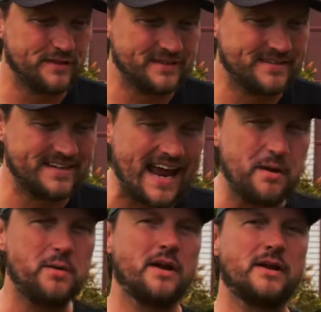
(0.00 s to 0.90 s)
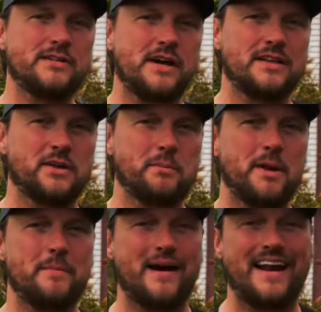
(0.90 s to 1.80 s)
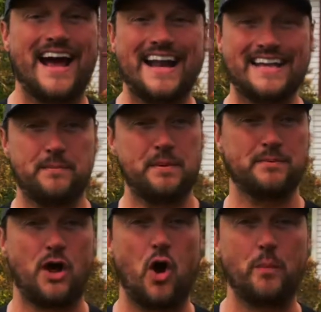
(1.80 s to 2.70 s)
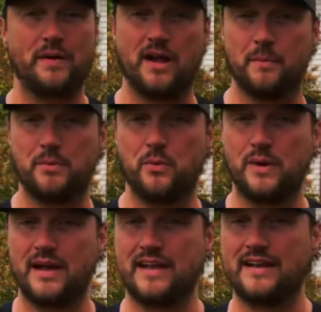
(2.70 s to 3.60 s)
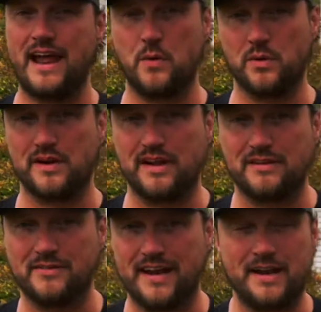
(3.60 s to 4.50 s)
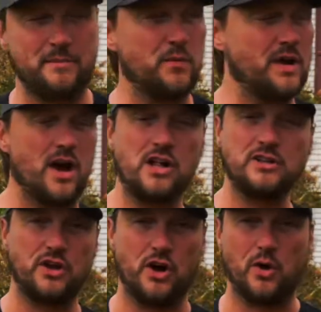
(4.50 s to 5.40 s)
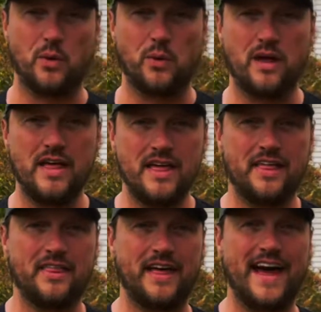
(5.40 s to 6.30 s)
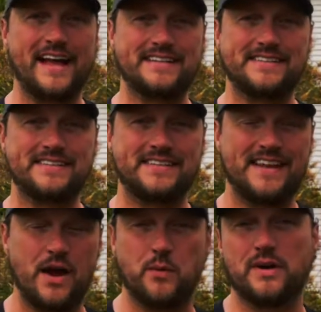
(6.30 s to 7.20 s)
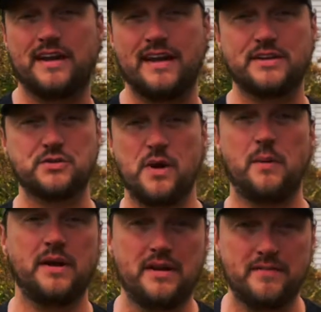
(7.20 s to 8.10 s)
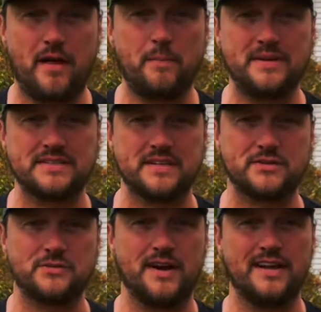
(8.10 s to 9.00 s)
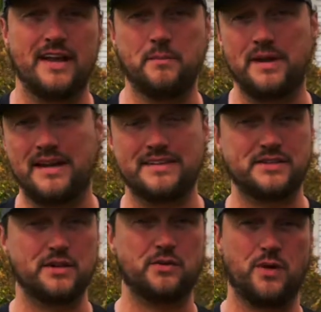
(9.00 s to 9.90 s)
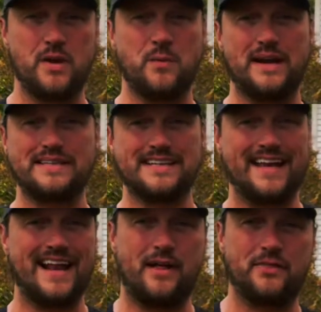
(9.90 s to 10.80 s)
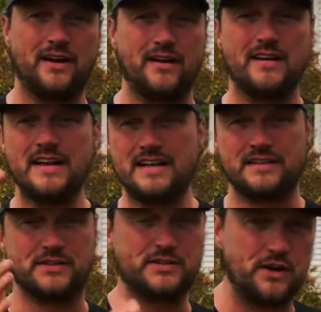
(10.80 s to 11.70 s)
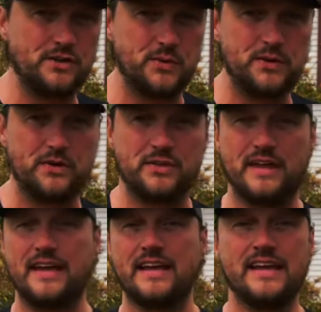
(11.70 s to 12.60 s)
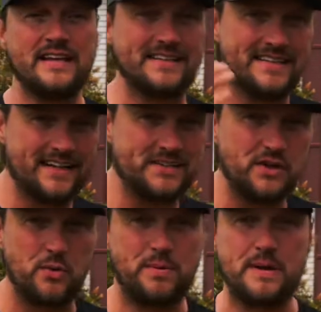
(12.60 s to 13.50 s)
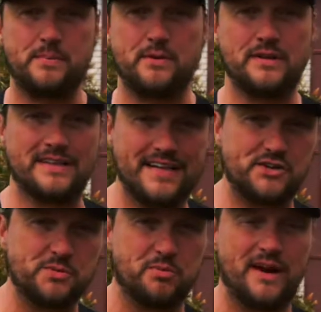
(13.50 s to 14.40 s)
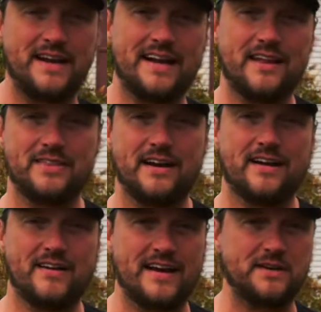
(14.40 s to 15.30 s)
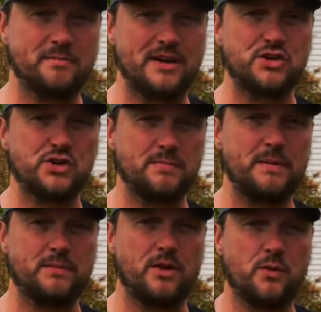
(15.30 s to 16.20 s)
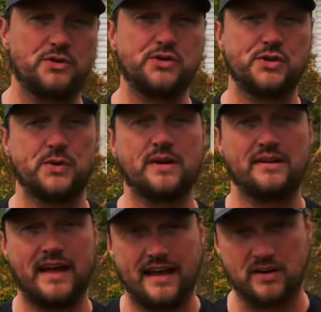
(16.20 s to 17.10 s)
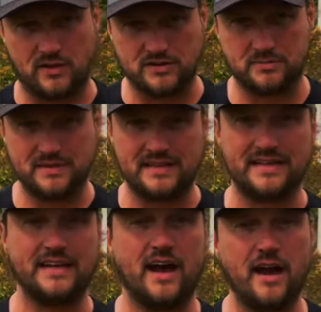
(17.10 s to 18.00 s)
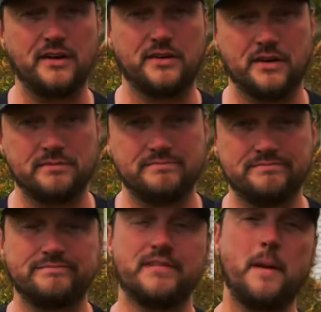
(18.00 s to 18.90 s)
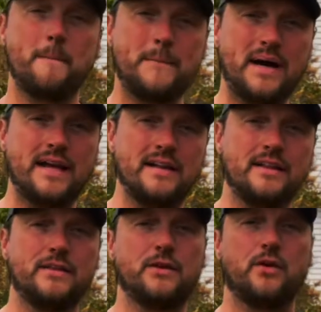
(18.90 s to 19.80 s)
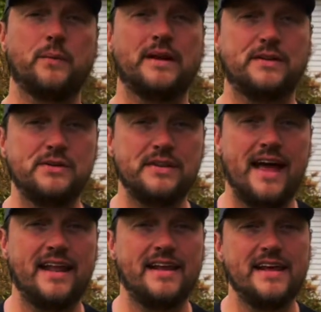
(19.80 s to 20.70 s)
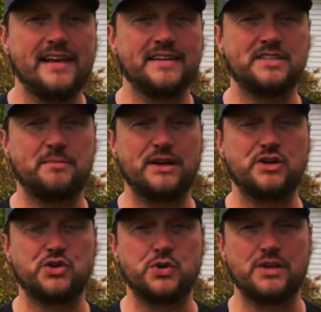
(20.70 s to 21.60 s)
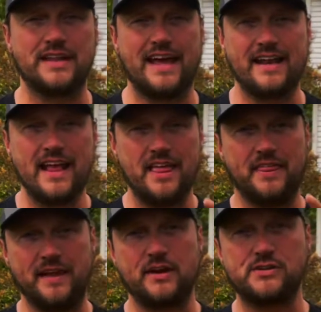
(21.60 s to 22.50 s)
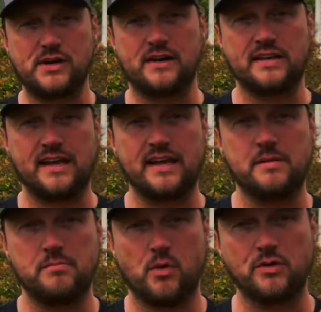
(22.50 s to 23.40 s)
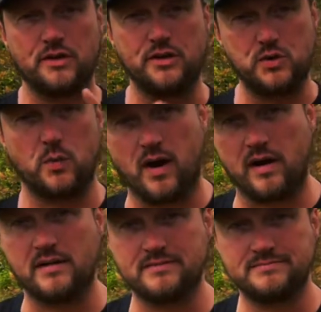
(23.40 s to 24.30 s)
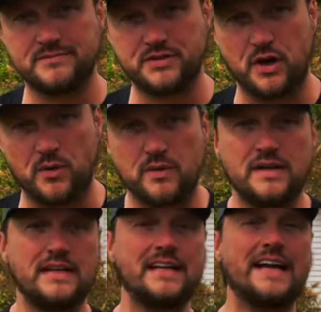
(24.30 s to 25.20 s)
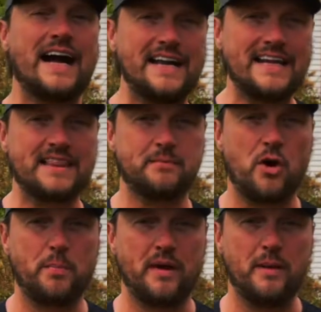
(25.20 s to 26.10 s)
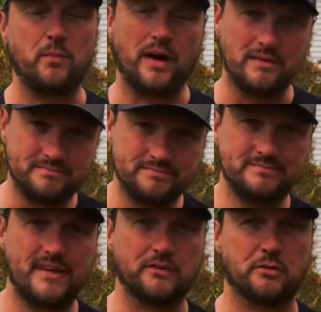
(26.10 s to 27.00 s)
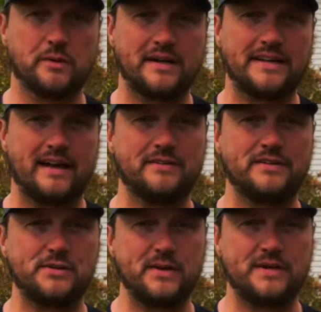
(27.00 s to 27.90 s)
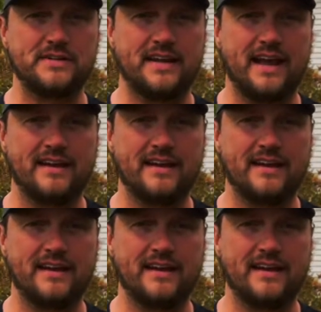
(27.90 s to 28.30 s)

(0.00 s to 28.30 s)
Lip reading: Today we're going to talk a little bit about how to get people to open up when networking, right? I mean, we all know that networking is a great way to develop business, right? I mean, it's a great way to get out there, to start doing your thing, to get to know people and to get your brand out there and to make sure that people know what you're doing and ultimately can hire you. But the only way to do that is to make sure that they're talking more than you are. So how do you get them to open up? Well, that's what we're going to dive into here today.